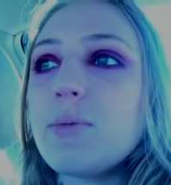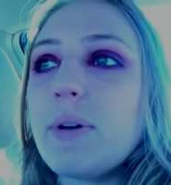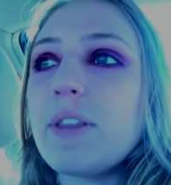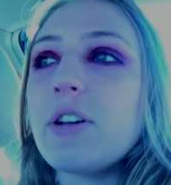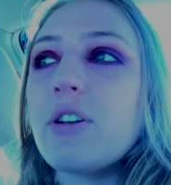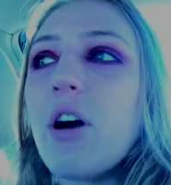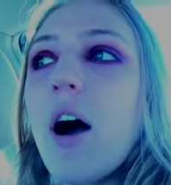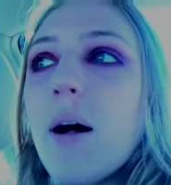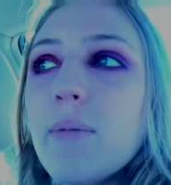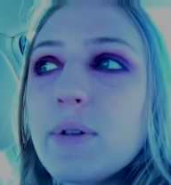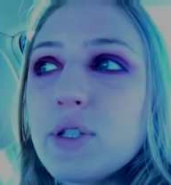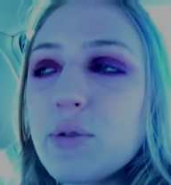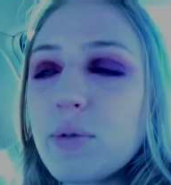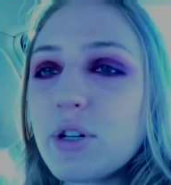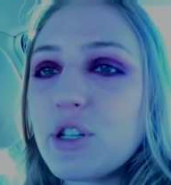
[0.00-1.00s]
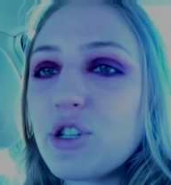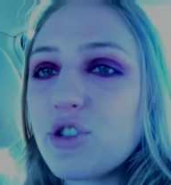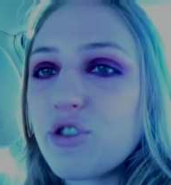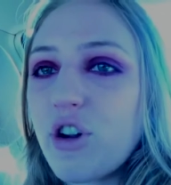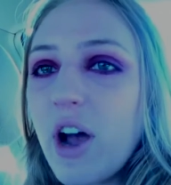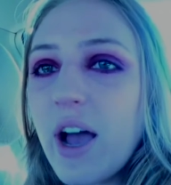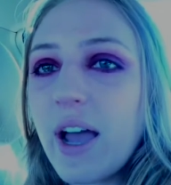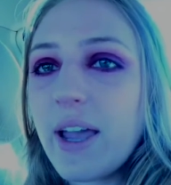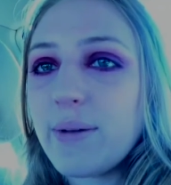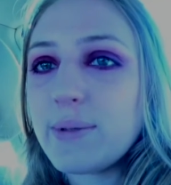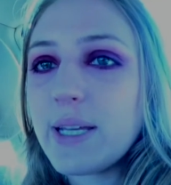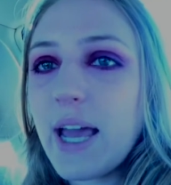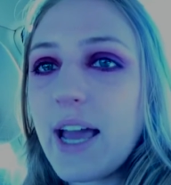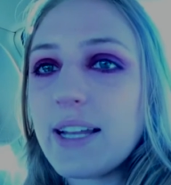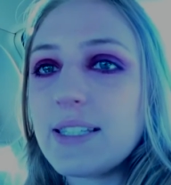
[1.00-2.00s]
the way the goblins were
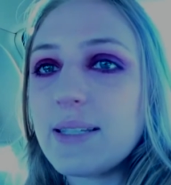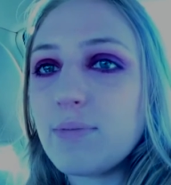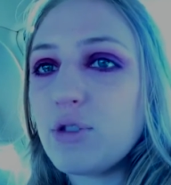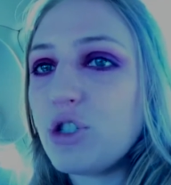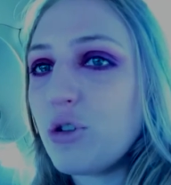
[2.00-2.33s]
described had some